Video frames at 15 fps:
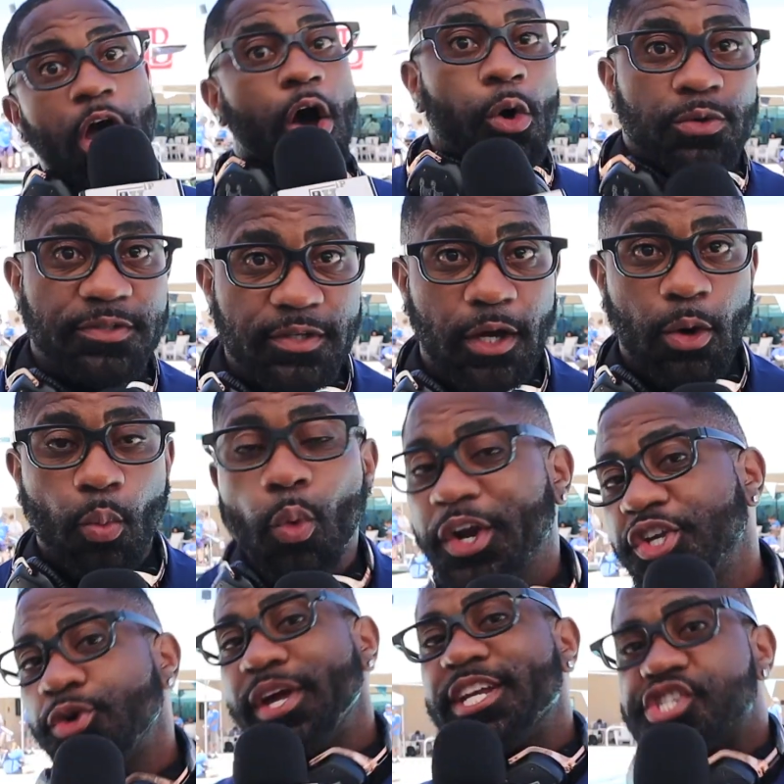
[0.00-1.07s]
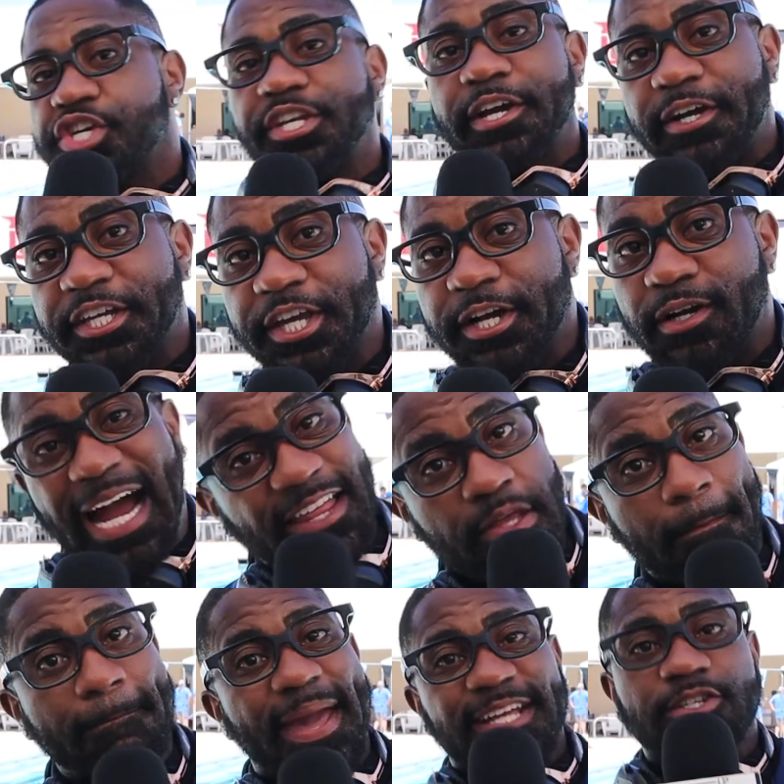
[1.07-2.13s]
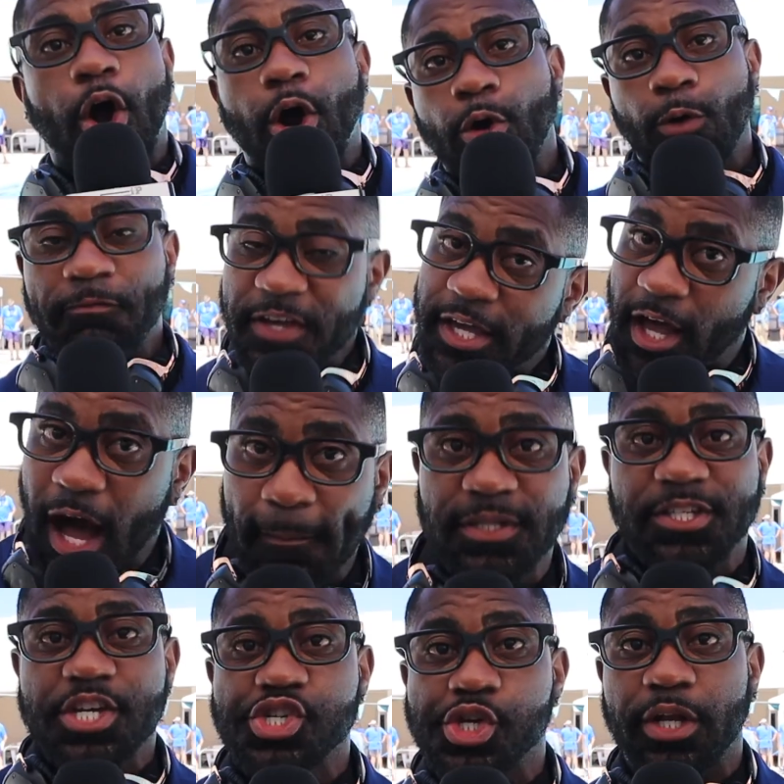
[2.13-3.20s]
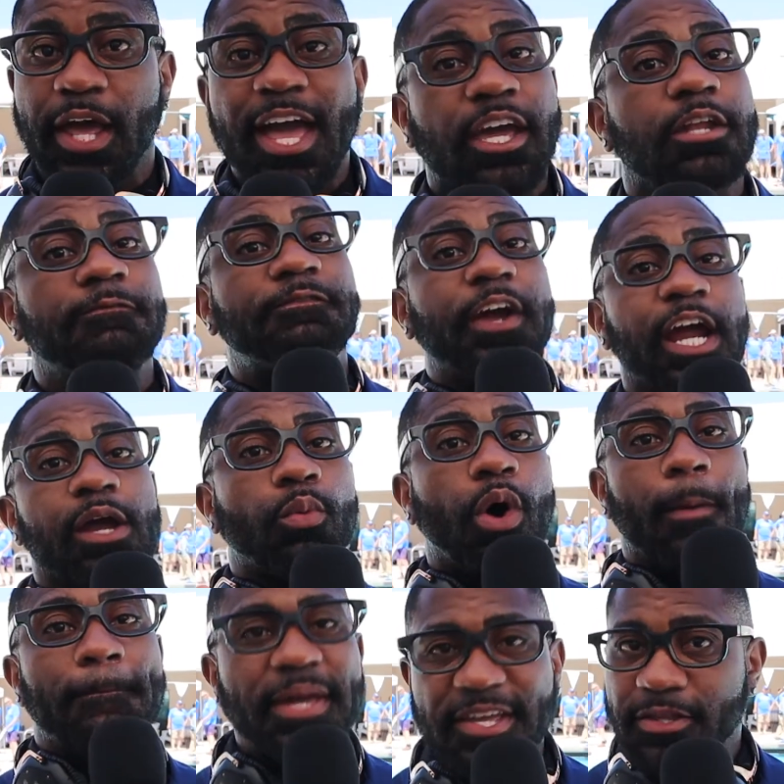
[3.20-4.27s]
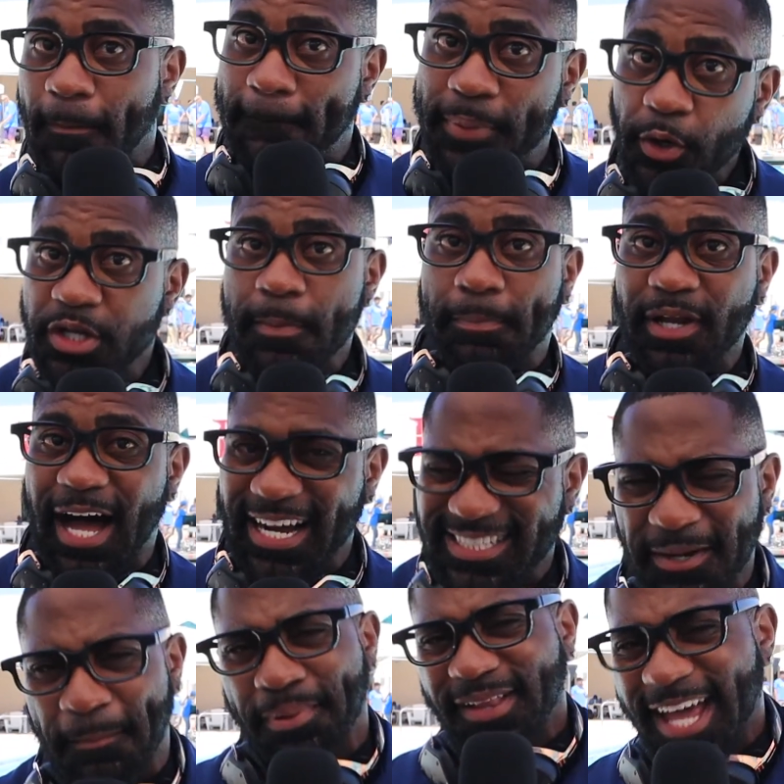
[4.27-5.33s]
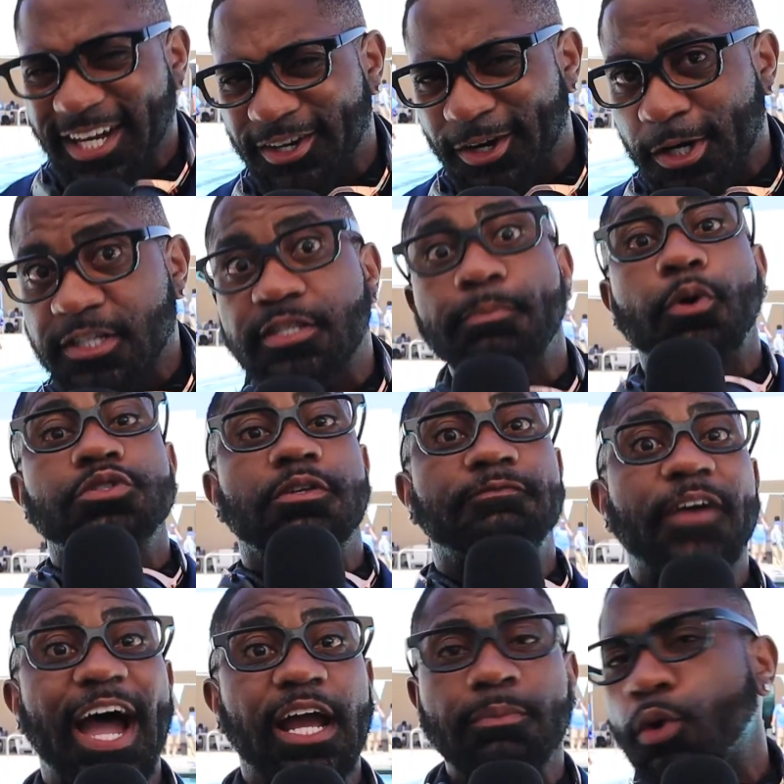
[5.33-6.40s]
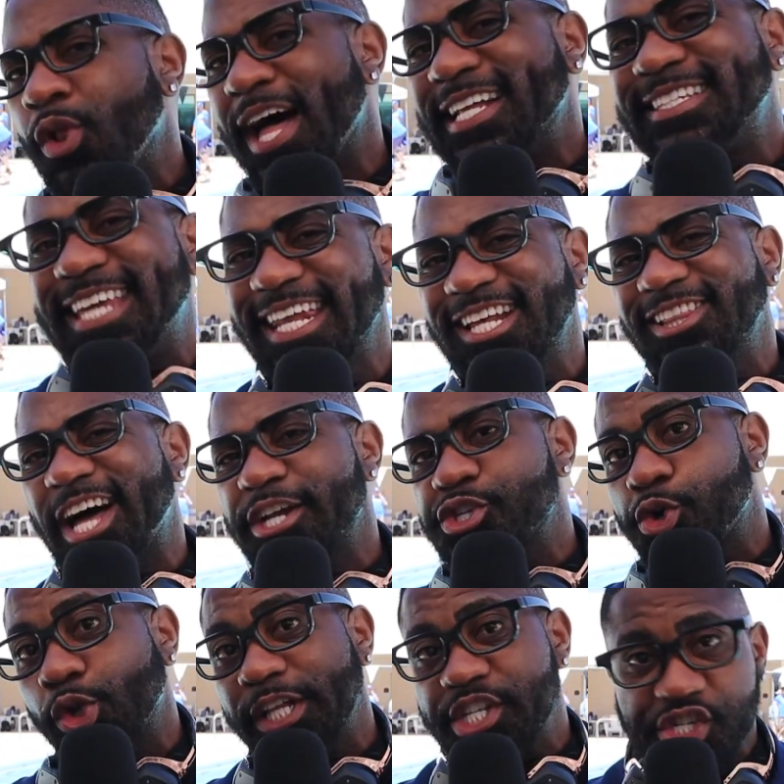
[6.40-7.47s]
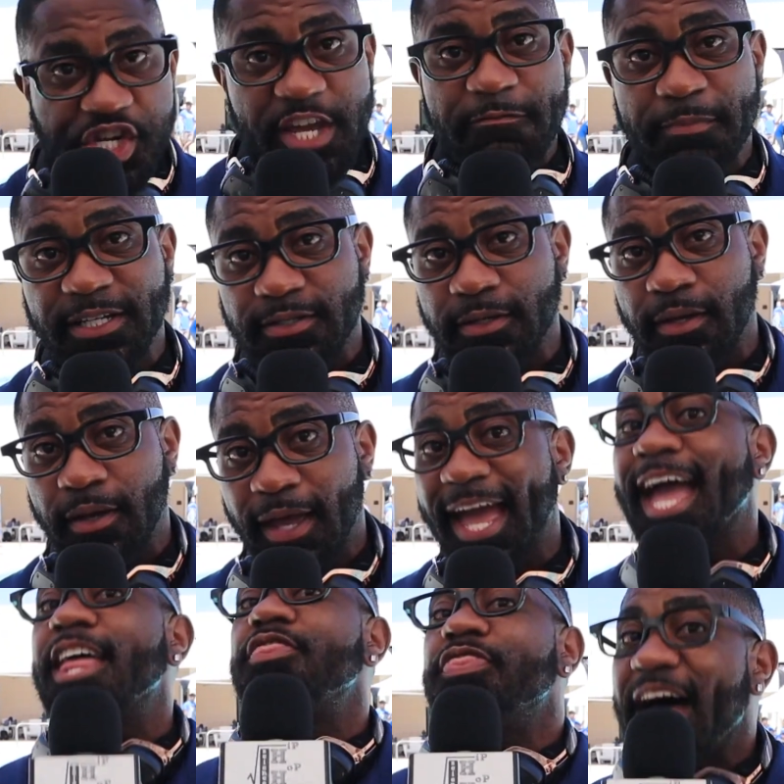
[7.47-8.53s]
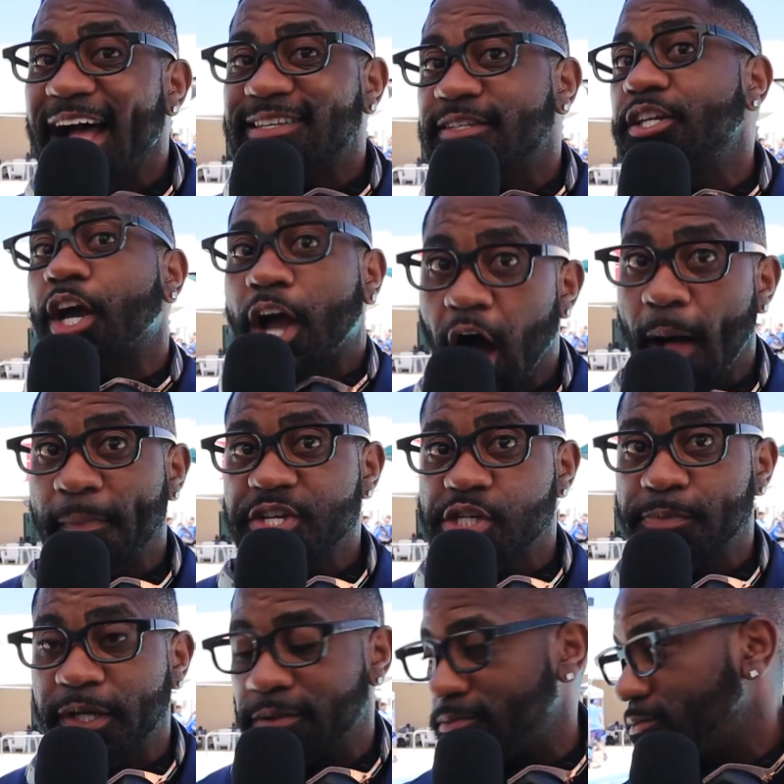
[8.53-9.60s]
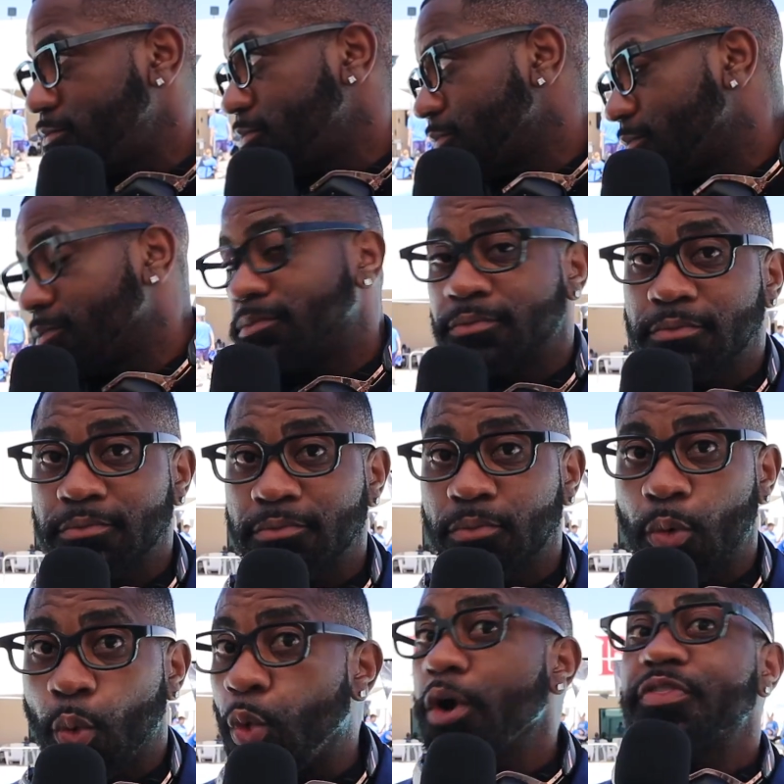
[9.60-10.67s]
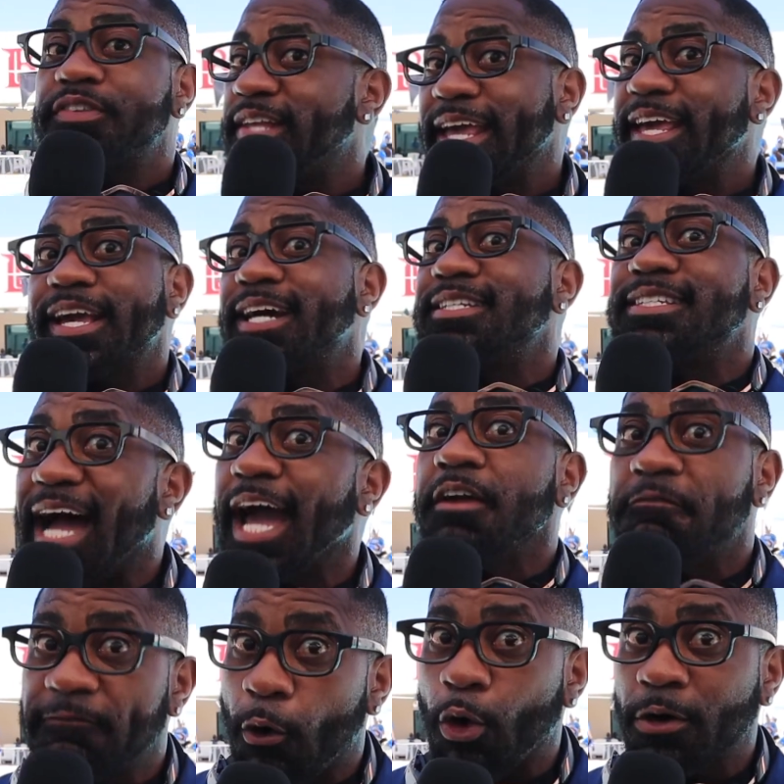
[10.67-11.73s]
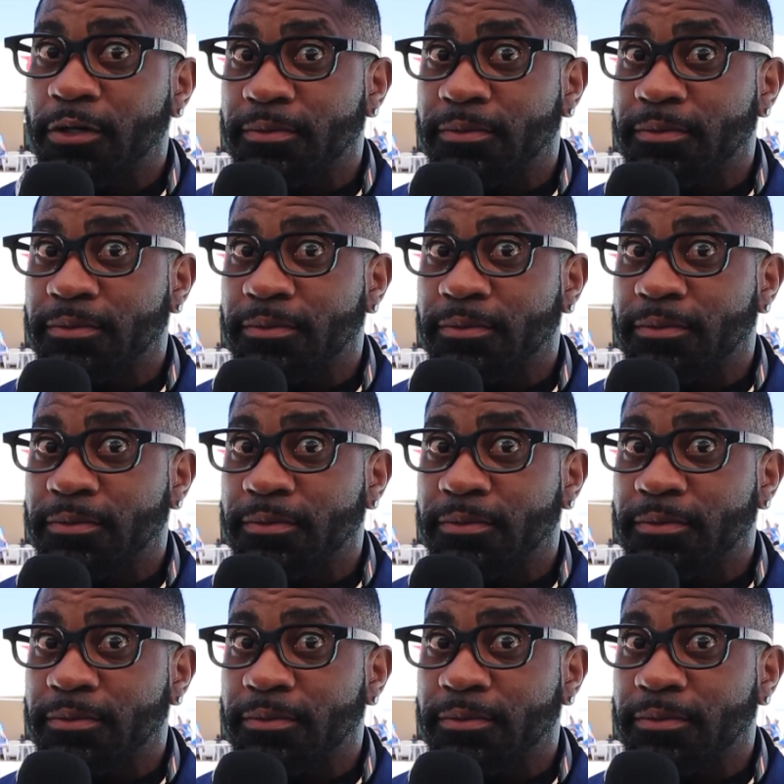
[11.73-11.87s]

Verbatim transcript: knows? What you engineer here at the MATE ROV competition could very well be the building block to planet Earth's most viable technological achievement. And that's an accomplishment worth taking a dive for.